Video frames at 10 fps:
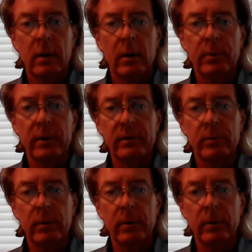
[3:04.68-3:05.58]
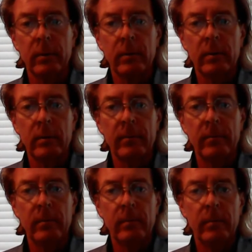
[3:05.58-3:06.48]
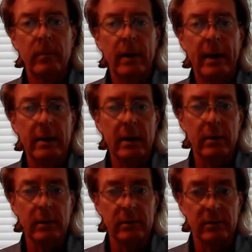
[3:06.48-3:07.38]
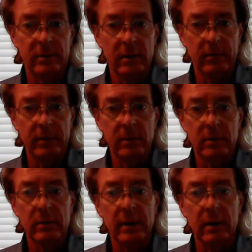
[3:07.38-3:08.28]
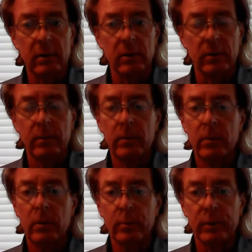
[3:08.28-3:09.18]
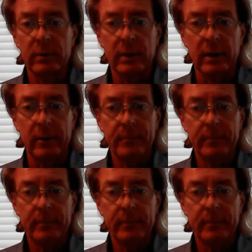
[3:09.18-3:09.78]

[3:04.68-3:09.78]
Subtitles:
a place where the handout is itself that you can download or print out.